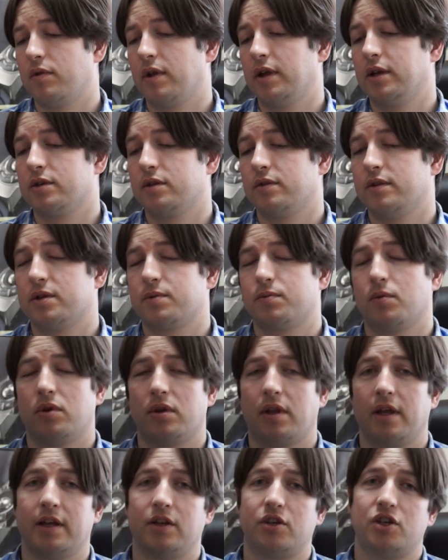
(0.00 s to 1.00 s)
things on this
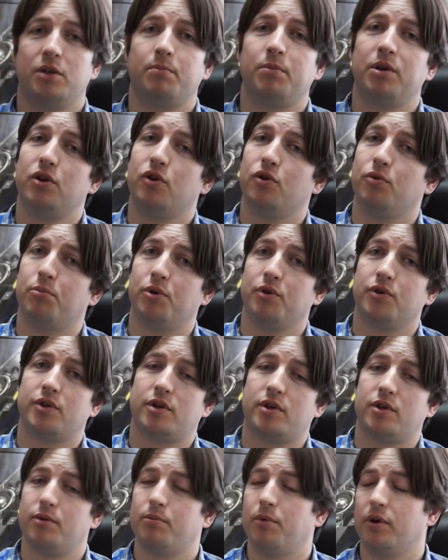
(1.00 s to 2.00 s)
one like GPU
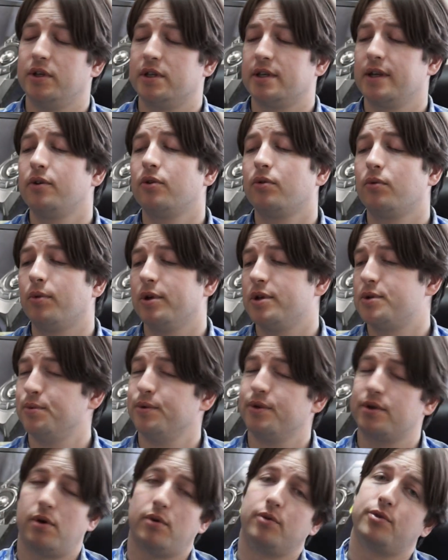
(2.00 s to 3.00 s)
Boost 2.0, which was